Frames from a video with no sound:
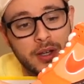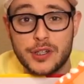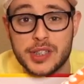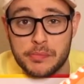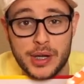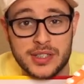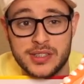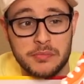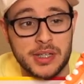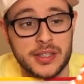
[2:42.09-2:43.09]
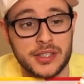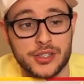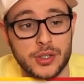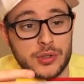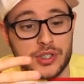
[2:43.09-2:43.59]
First impression to me, this
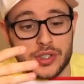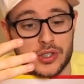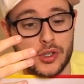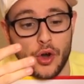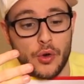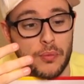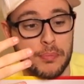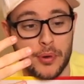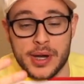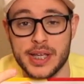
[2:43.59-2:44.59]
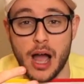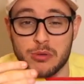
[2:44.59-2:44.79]
shoe is just so pretty.